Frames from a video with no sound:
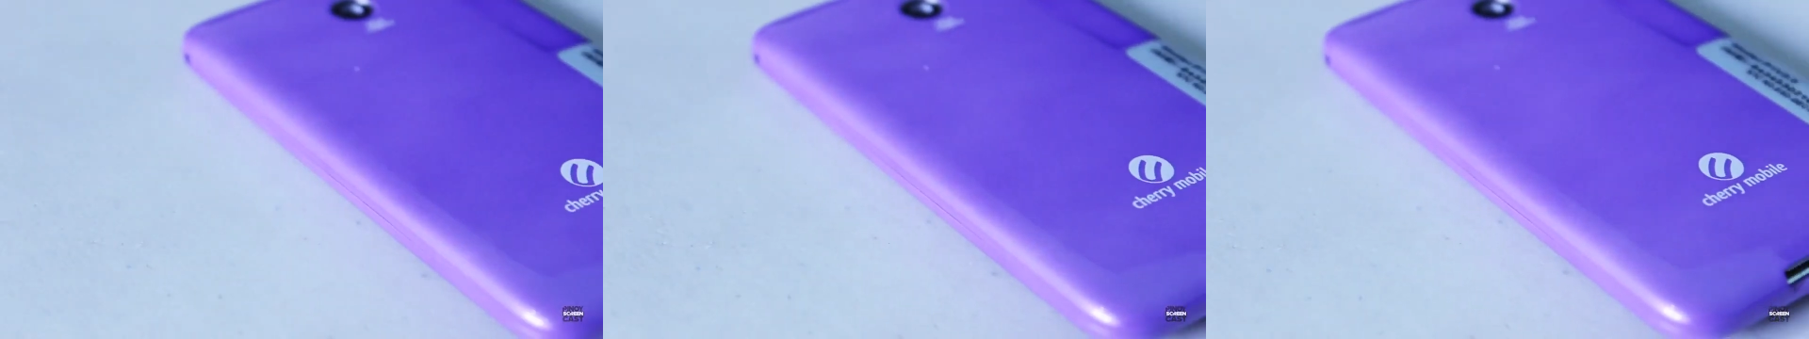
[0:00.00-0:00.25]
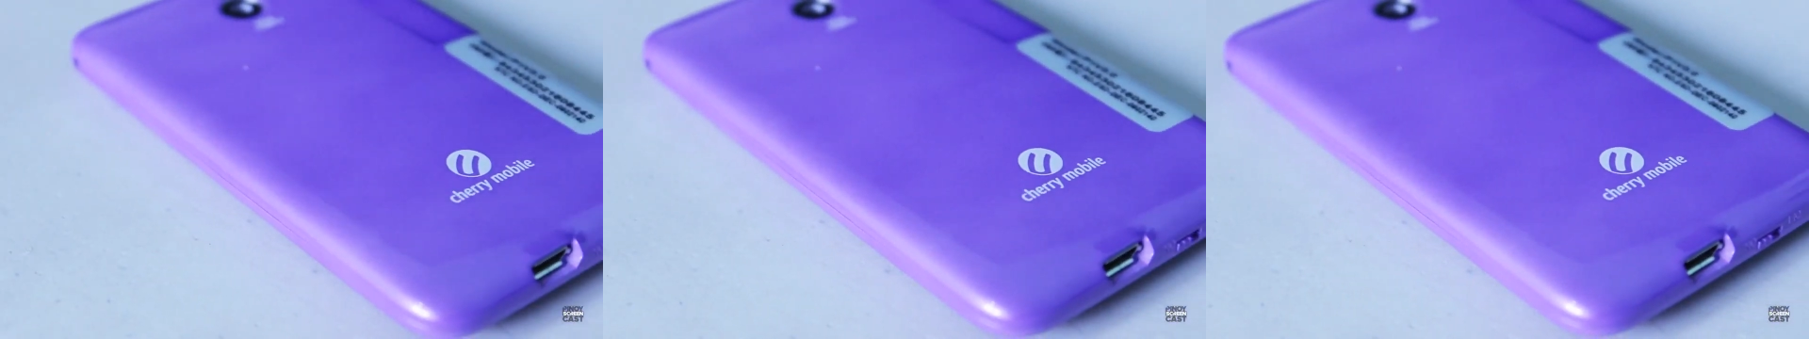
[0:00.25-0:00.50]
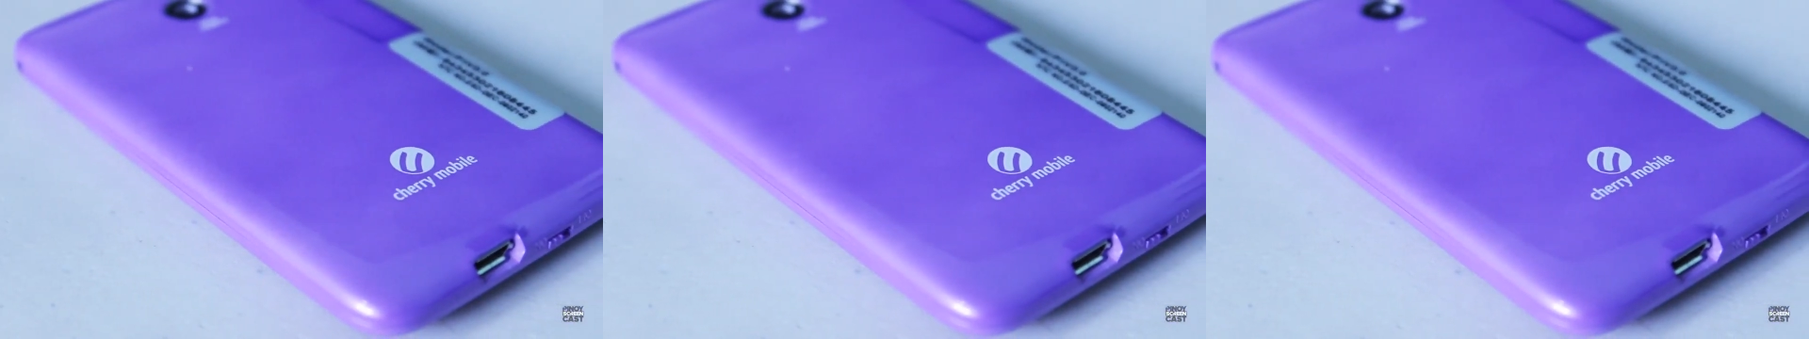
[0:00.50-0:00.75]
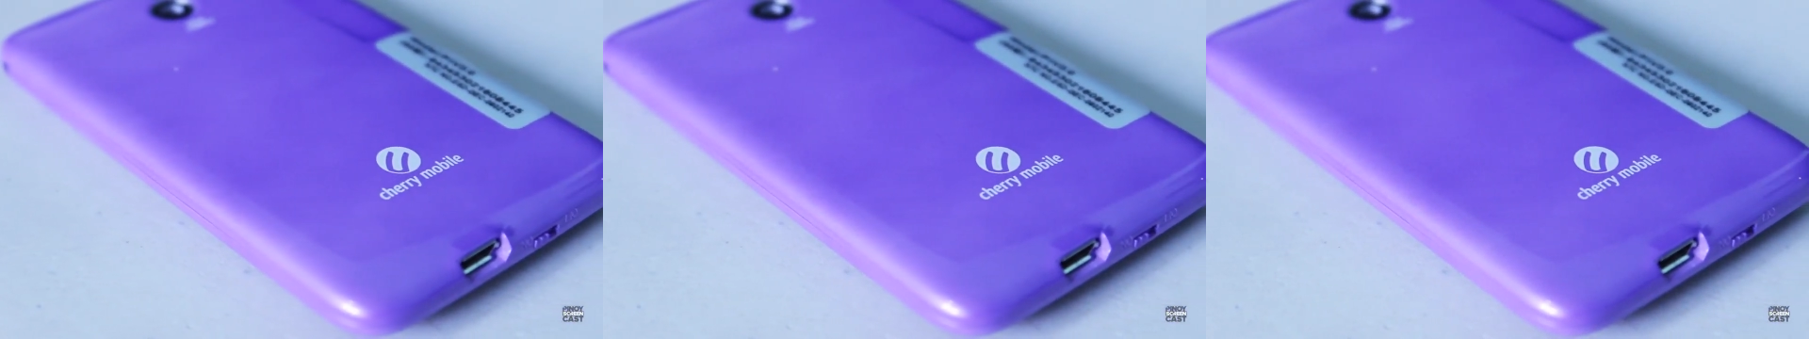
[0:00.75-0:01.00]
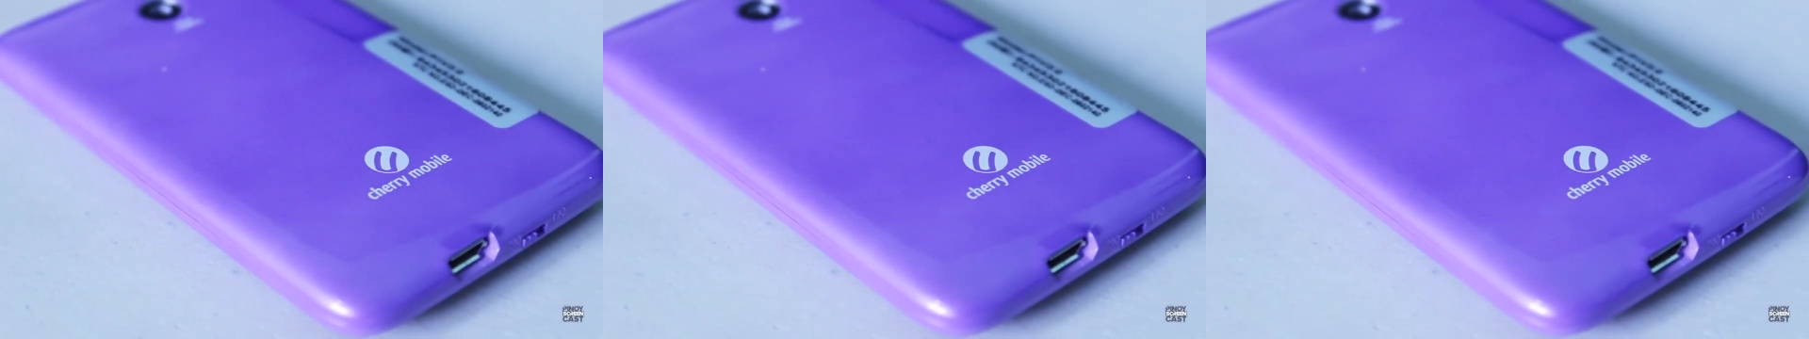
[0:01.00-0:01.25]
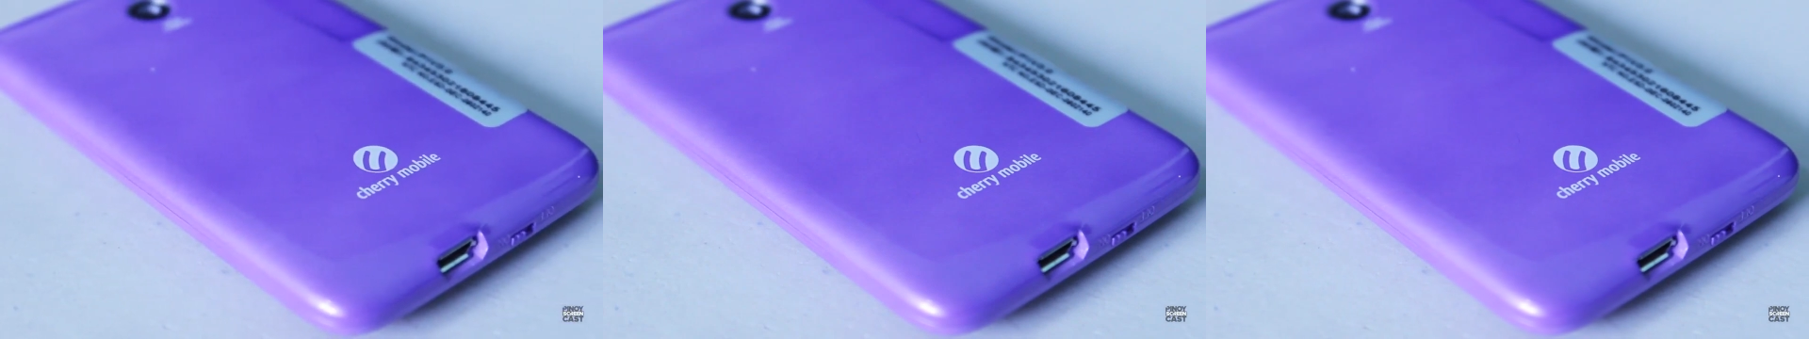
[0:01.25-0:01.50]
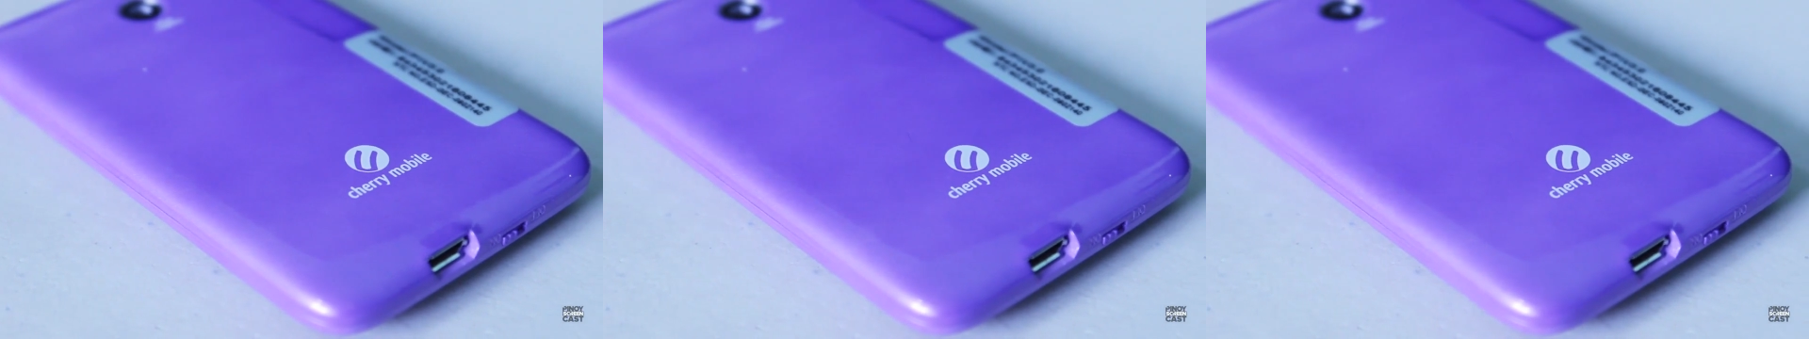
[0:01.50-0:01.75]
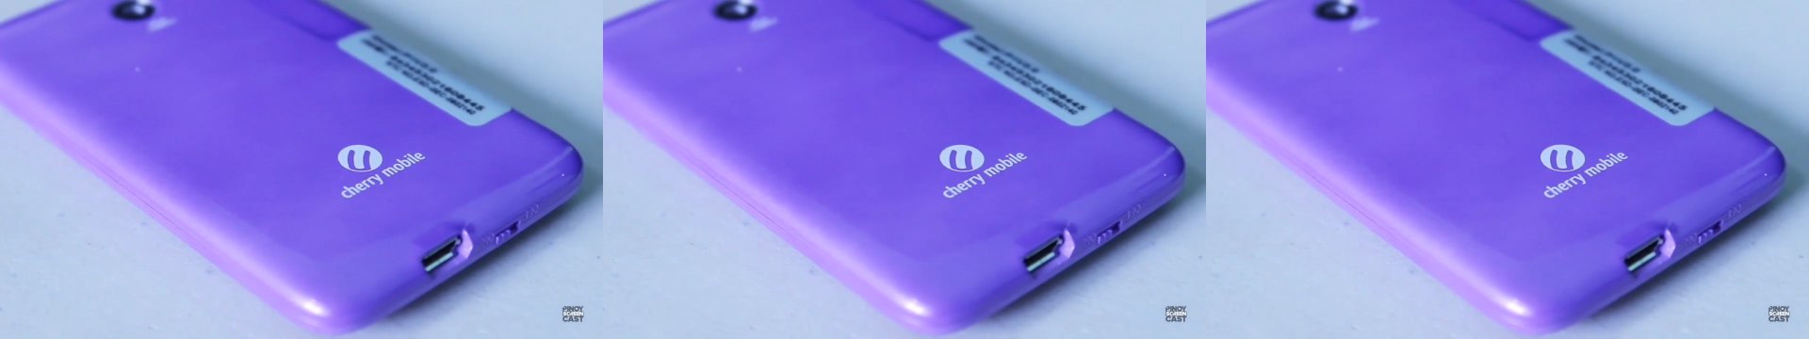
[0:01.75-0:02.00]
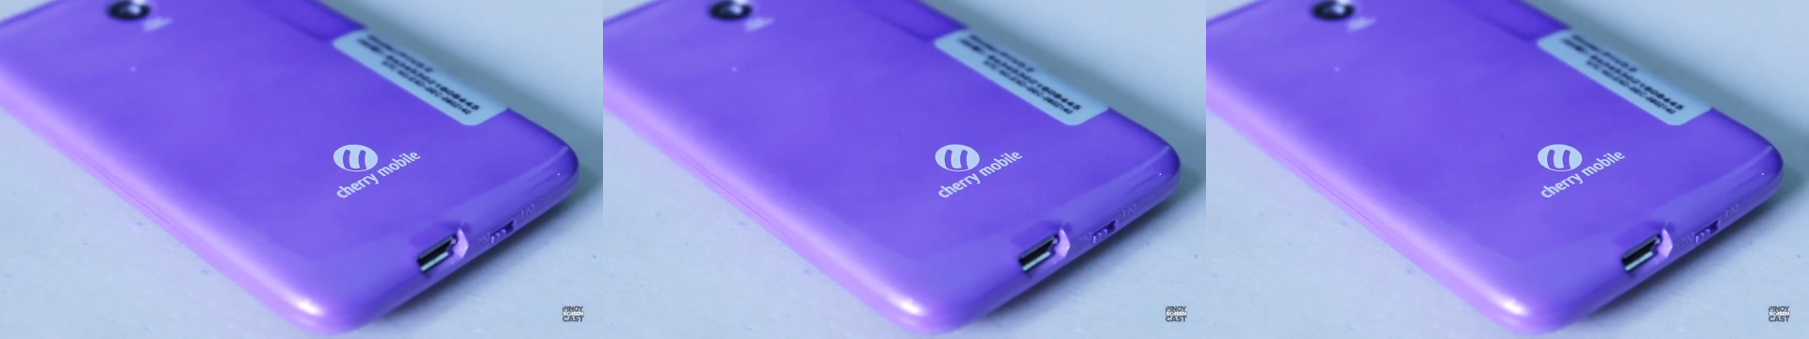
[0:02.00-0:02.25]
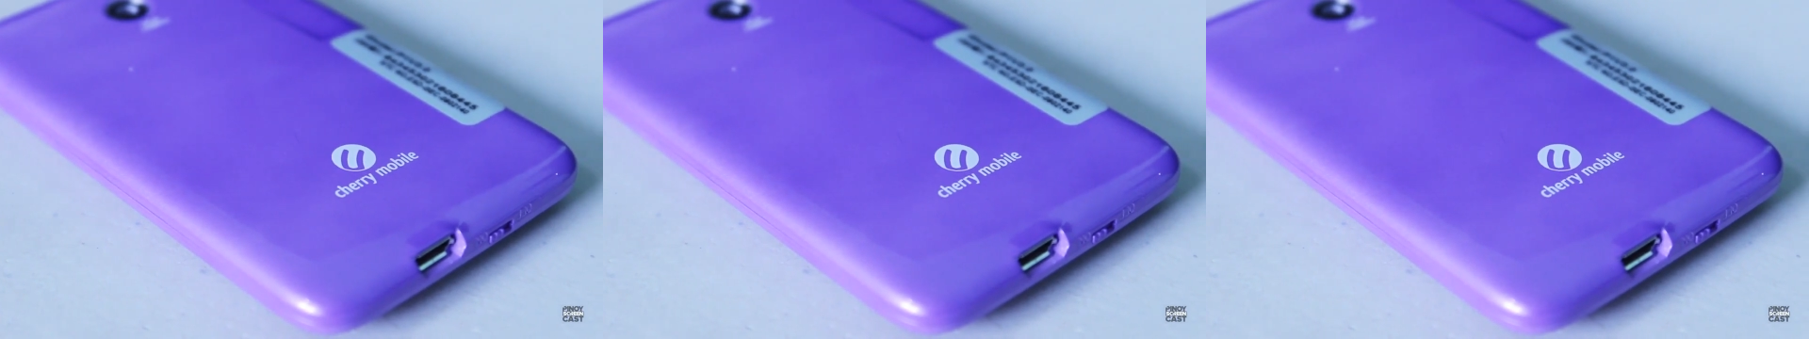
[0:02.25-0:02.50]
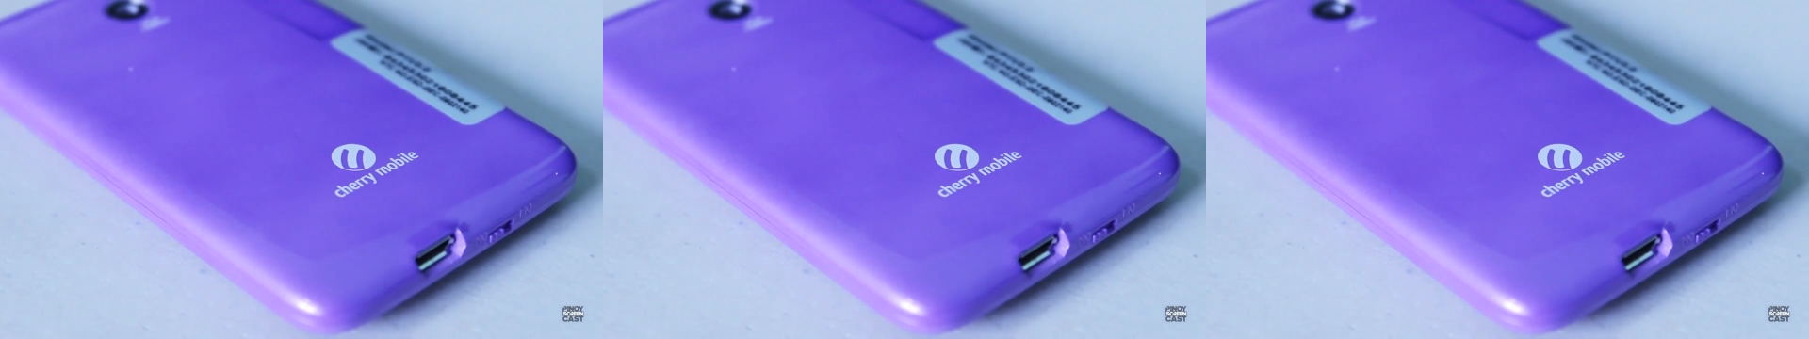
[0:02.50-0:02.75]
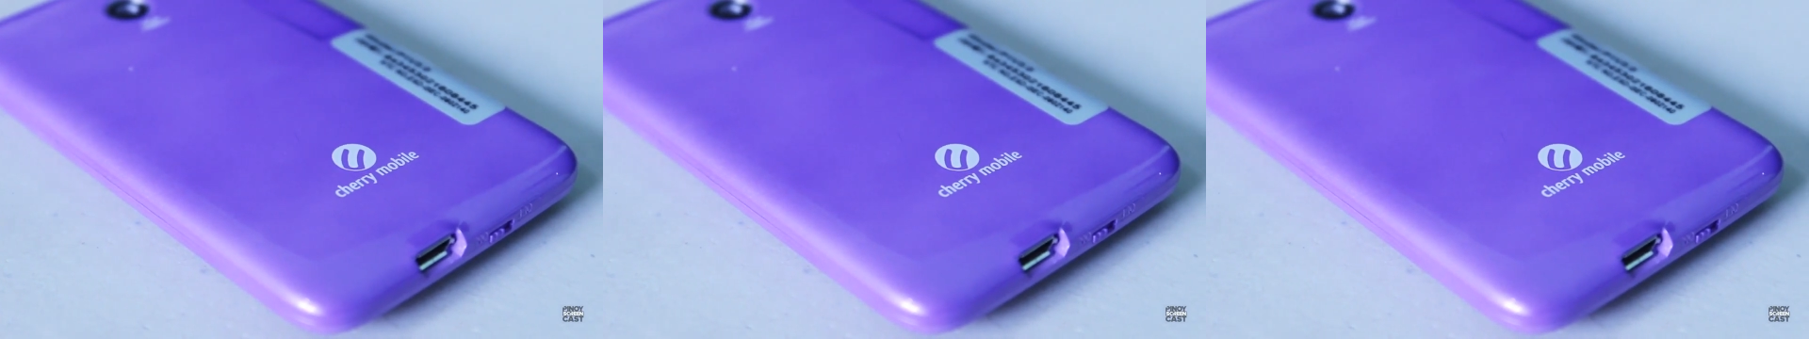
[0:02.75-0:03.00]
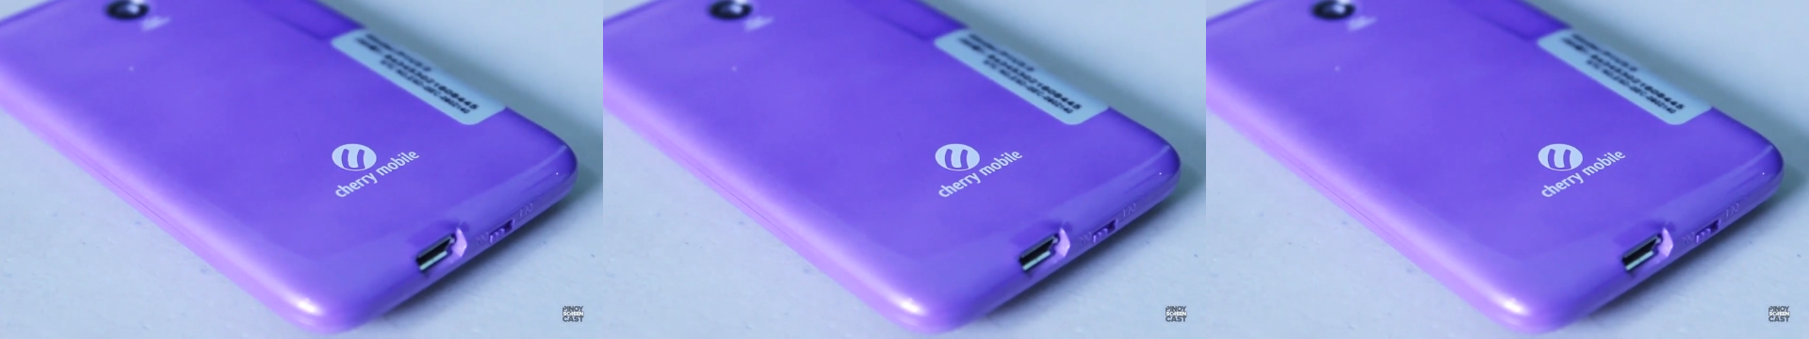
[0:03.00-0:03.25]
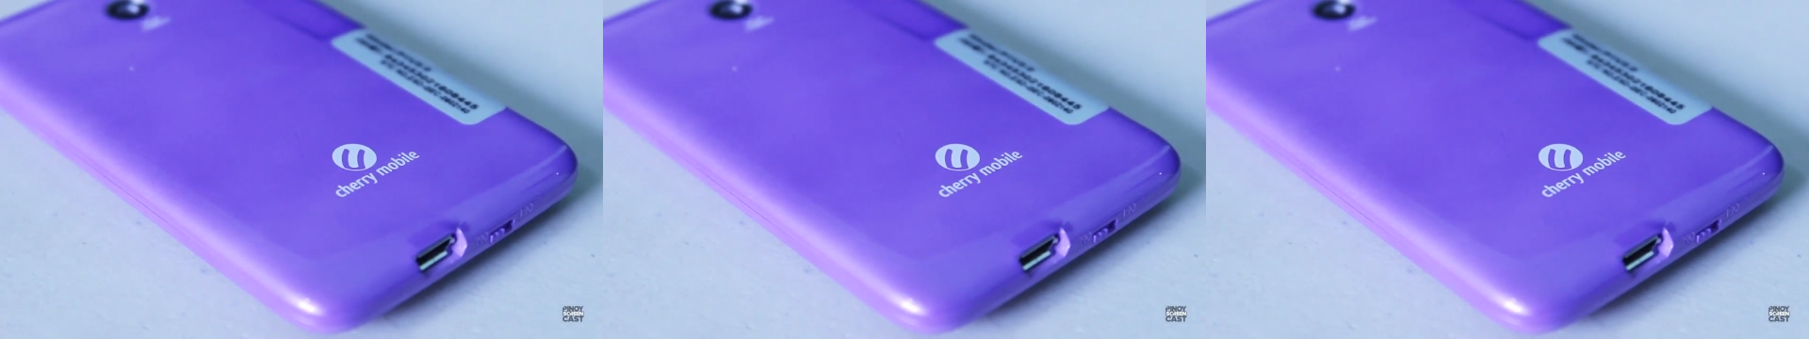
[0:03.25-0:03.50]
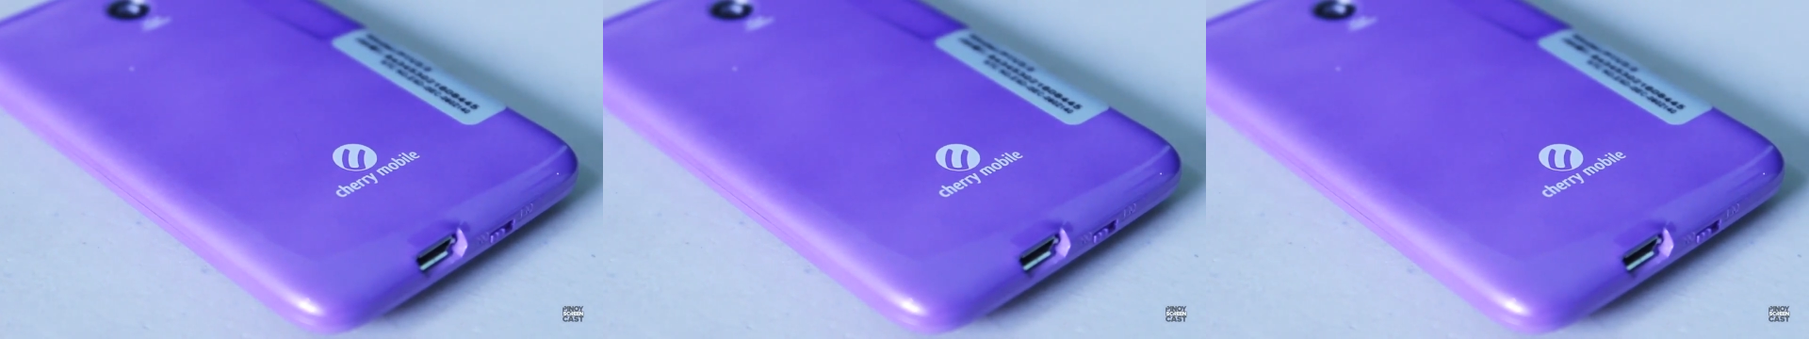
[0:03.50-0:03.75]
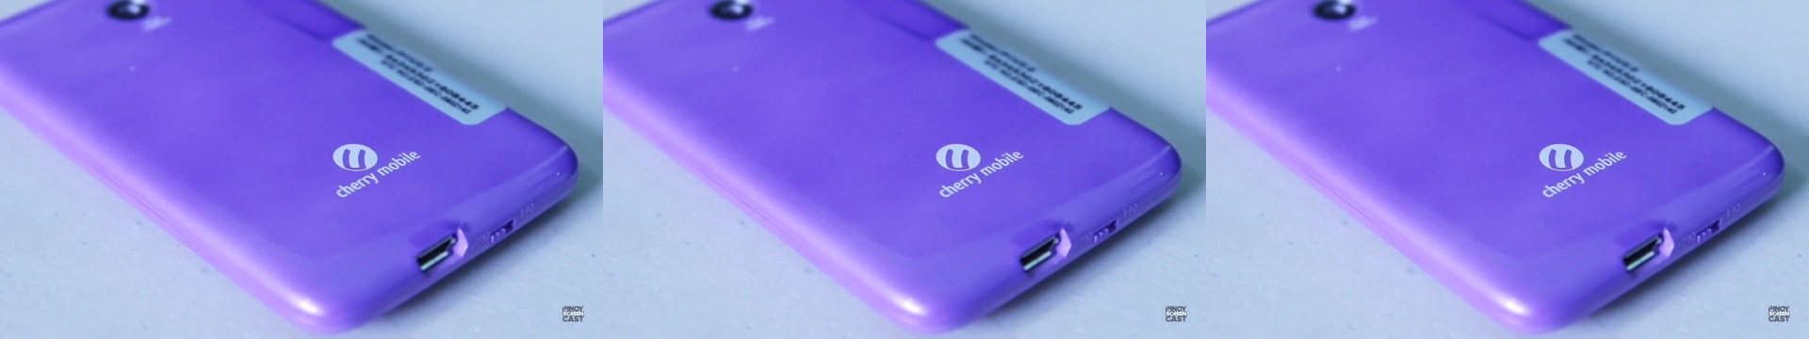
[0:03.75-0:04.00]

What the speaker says: (no speaker visible)